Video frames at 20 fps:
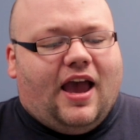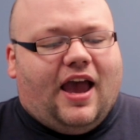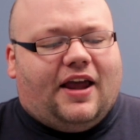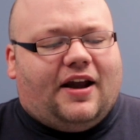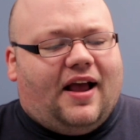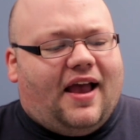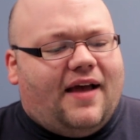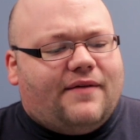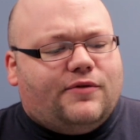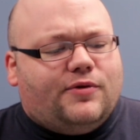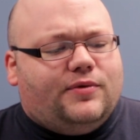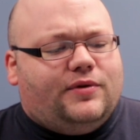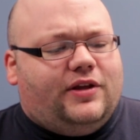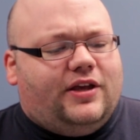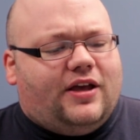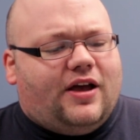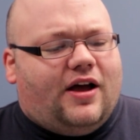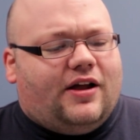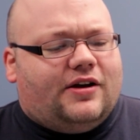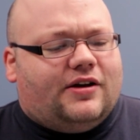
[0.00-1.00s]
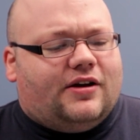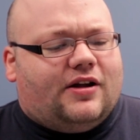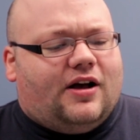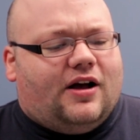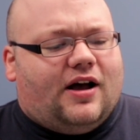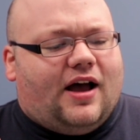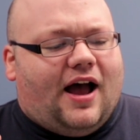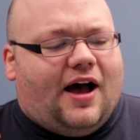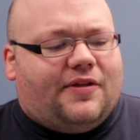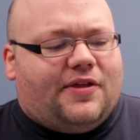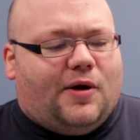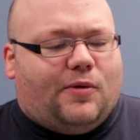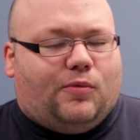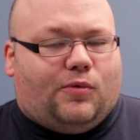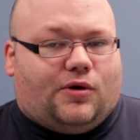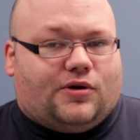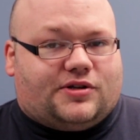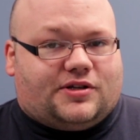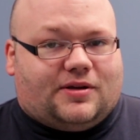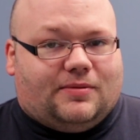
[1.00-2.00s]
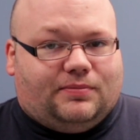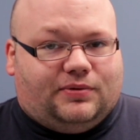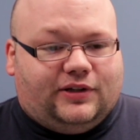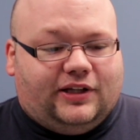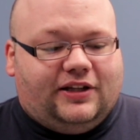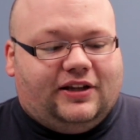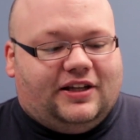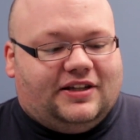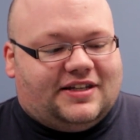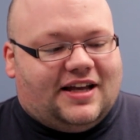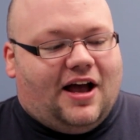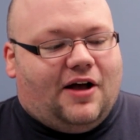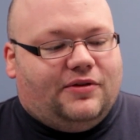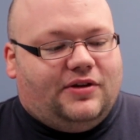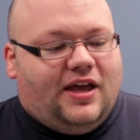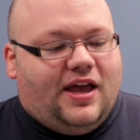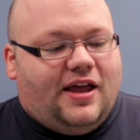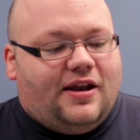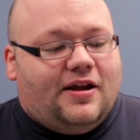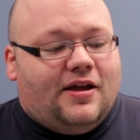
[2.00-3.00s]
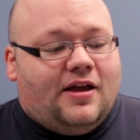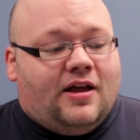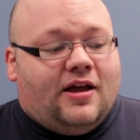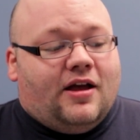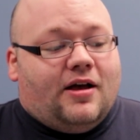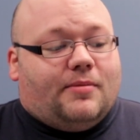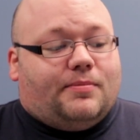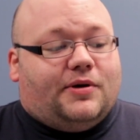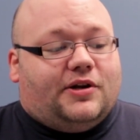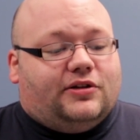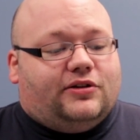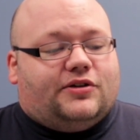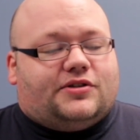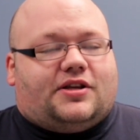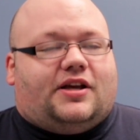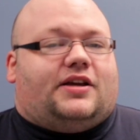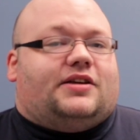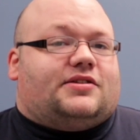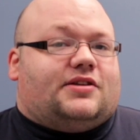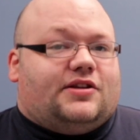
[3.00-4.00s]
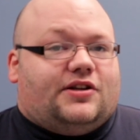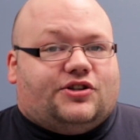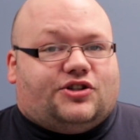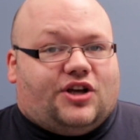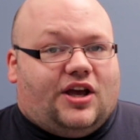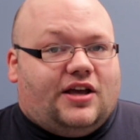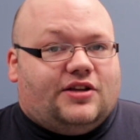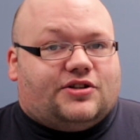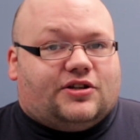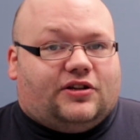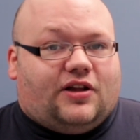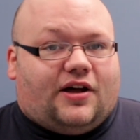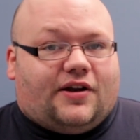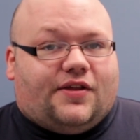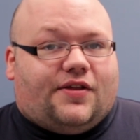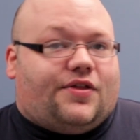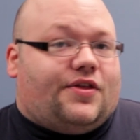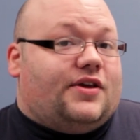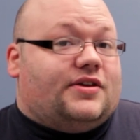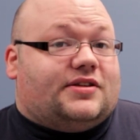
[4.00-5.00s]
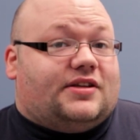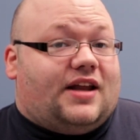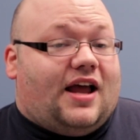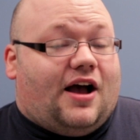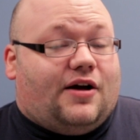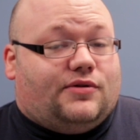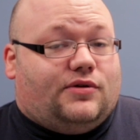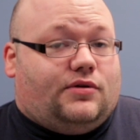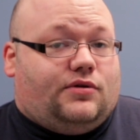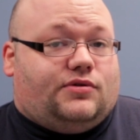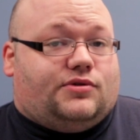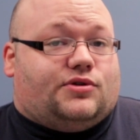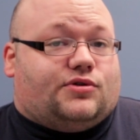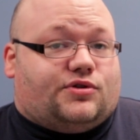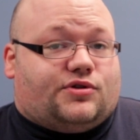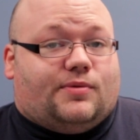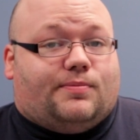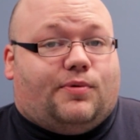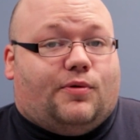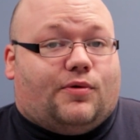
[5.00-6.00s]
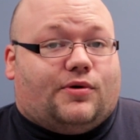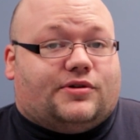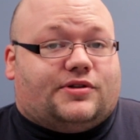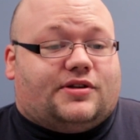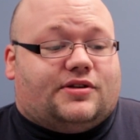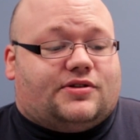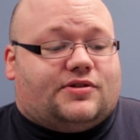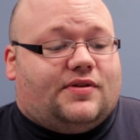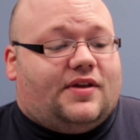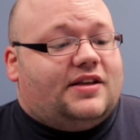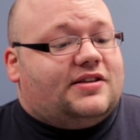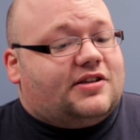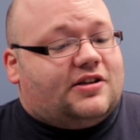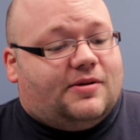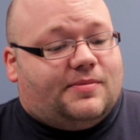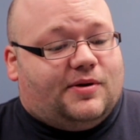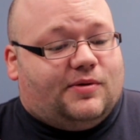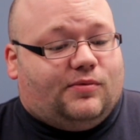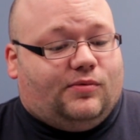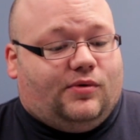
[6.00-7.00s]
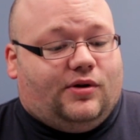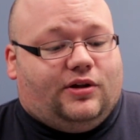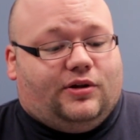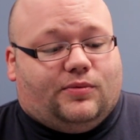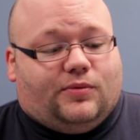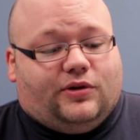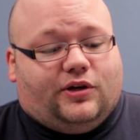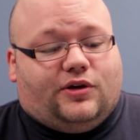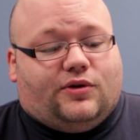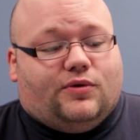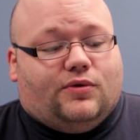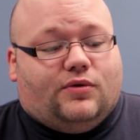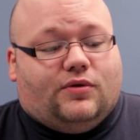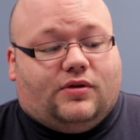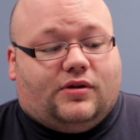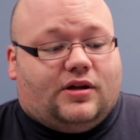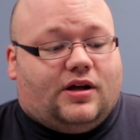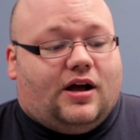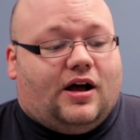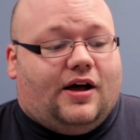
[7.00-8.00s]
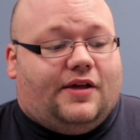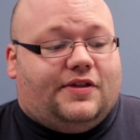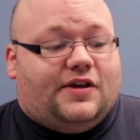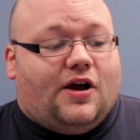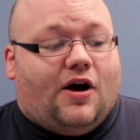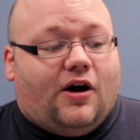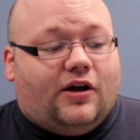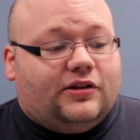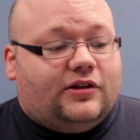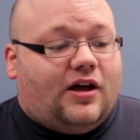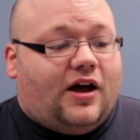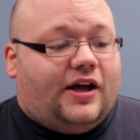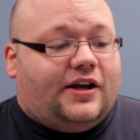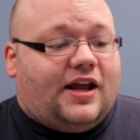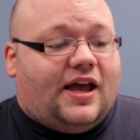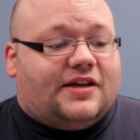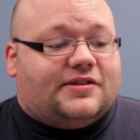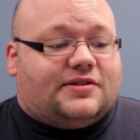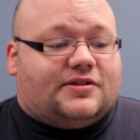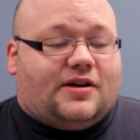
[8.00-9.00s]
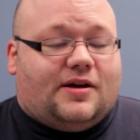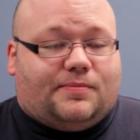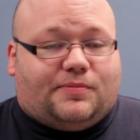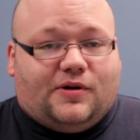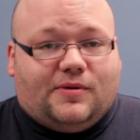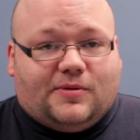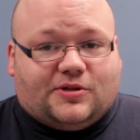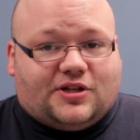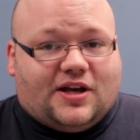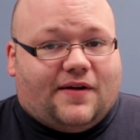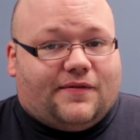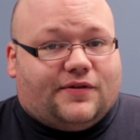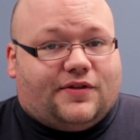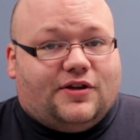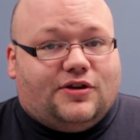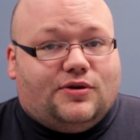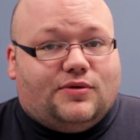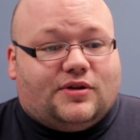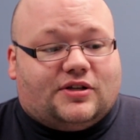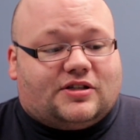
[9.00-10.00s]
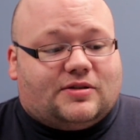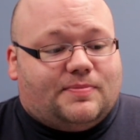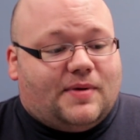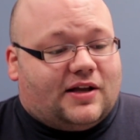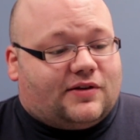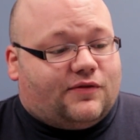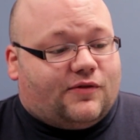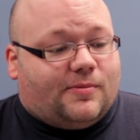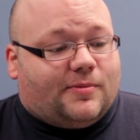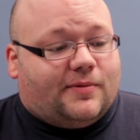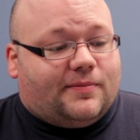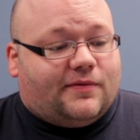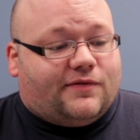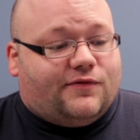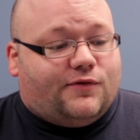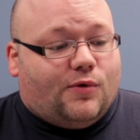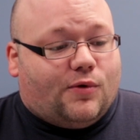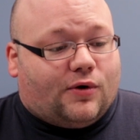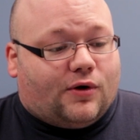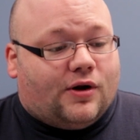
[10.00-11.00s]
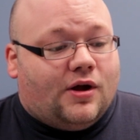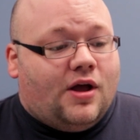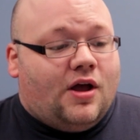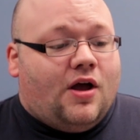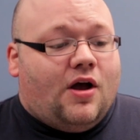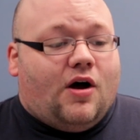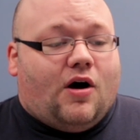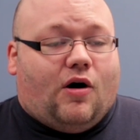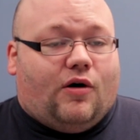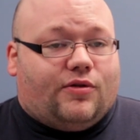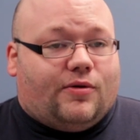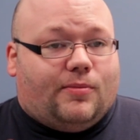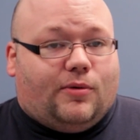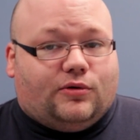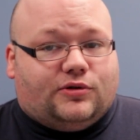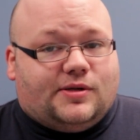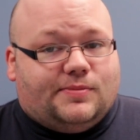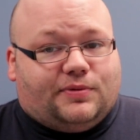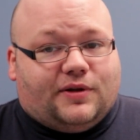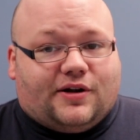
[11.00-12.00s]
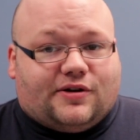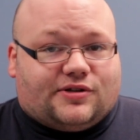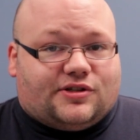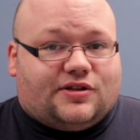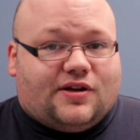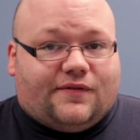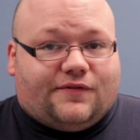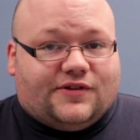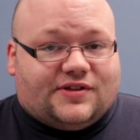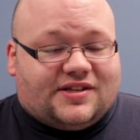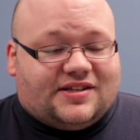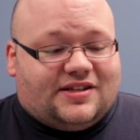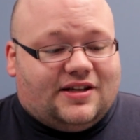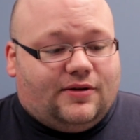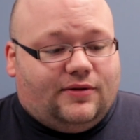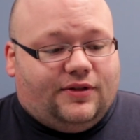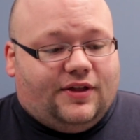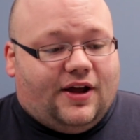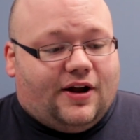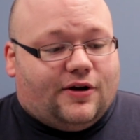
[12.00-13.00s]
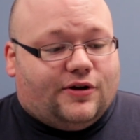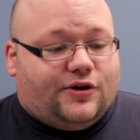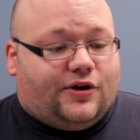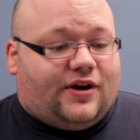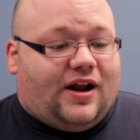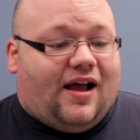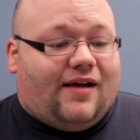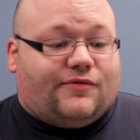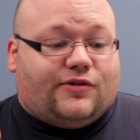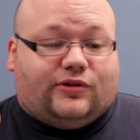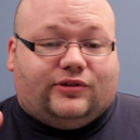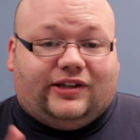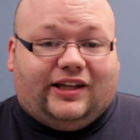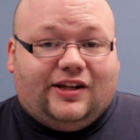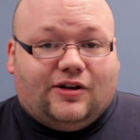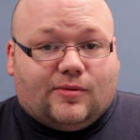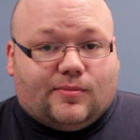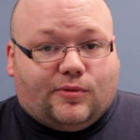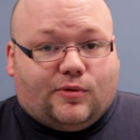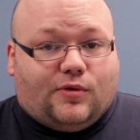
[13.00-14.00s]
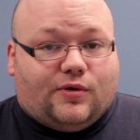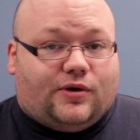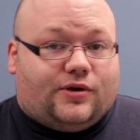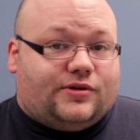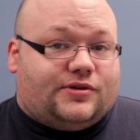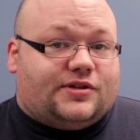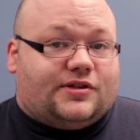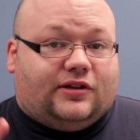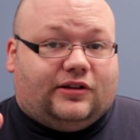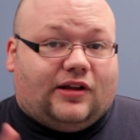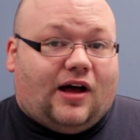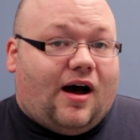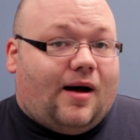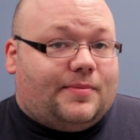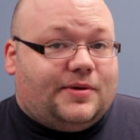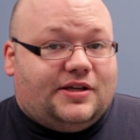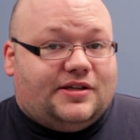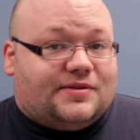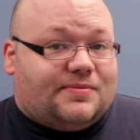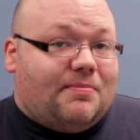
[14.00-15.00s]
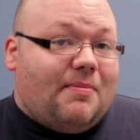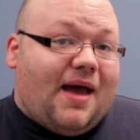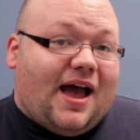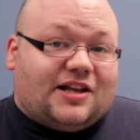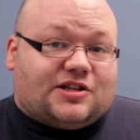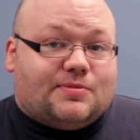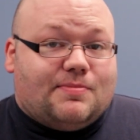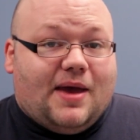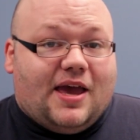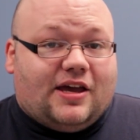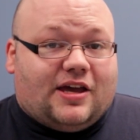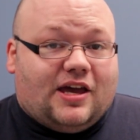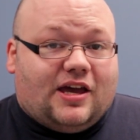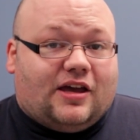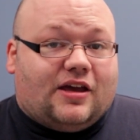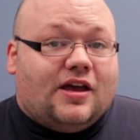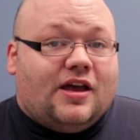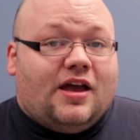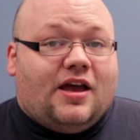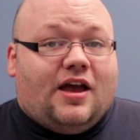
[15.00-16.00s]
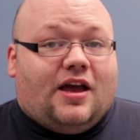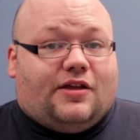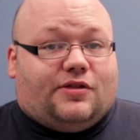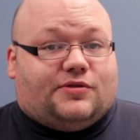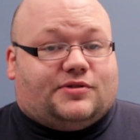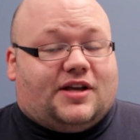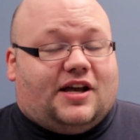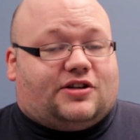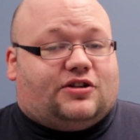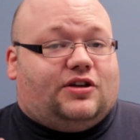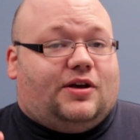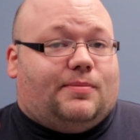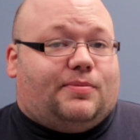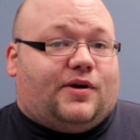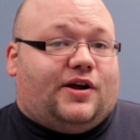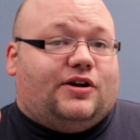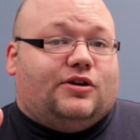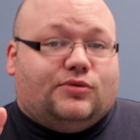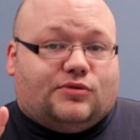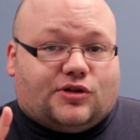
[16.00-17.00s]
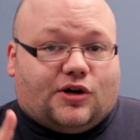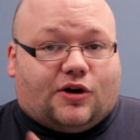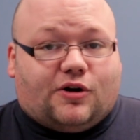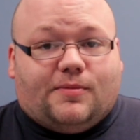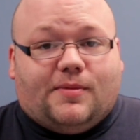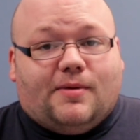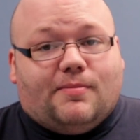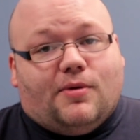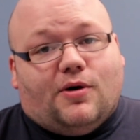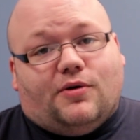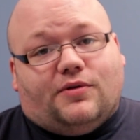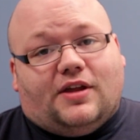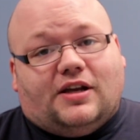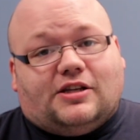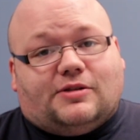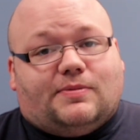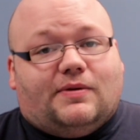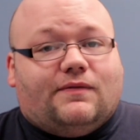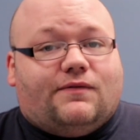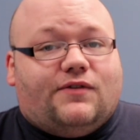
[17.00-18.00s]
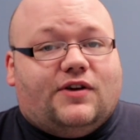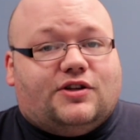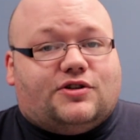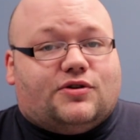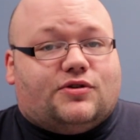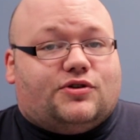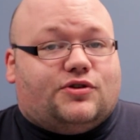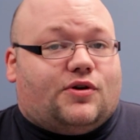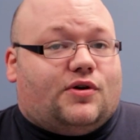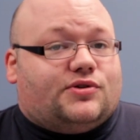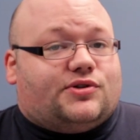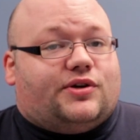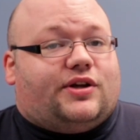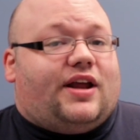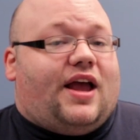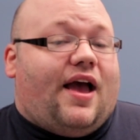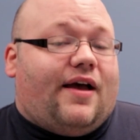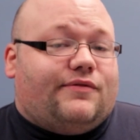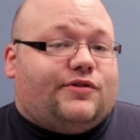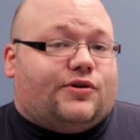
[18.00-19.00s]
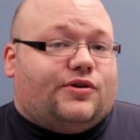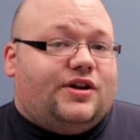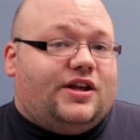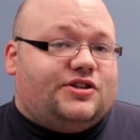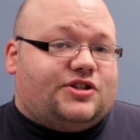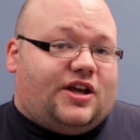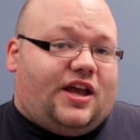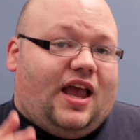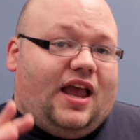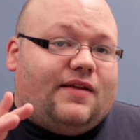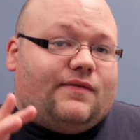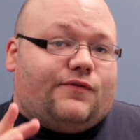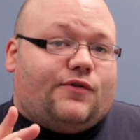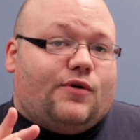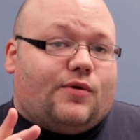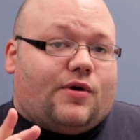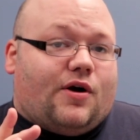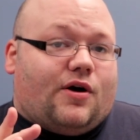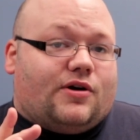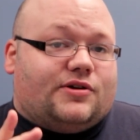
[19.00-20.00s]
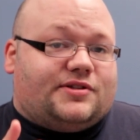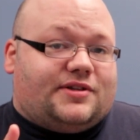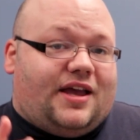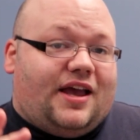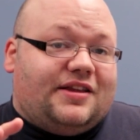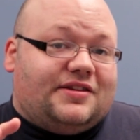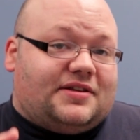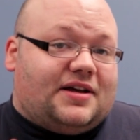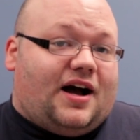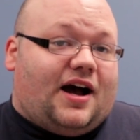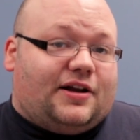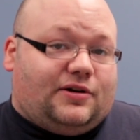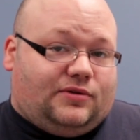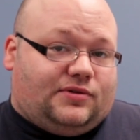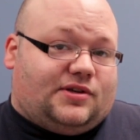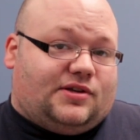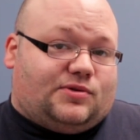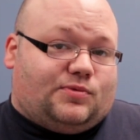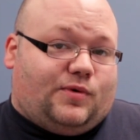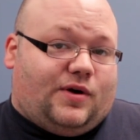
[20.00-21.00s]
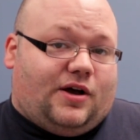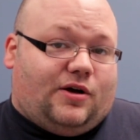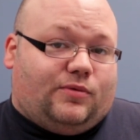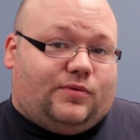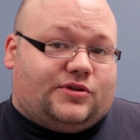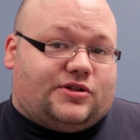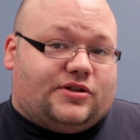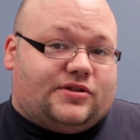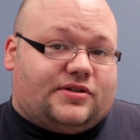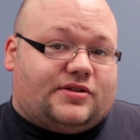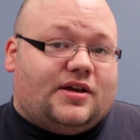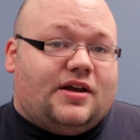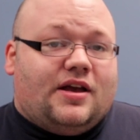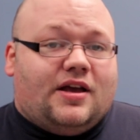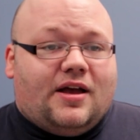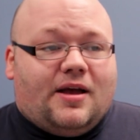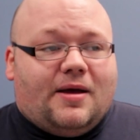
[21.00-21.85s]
And I haven't really gotten how that works completely down yet, but it looks like it's going to change a lot of the things in how you use your supports, so that's going to be really, really cool. The online has pretty much everything you'd expect from it before. All the multiplayer stuff is still there. You're going to have your leaderboards, lobbies, matchmaking. There's actually a brand new tournament mode that has been featured, and you're also going to have your ninja info cards and titles as well, which is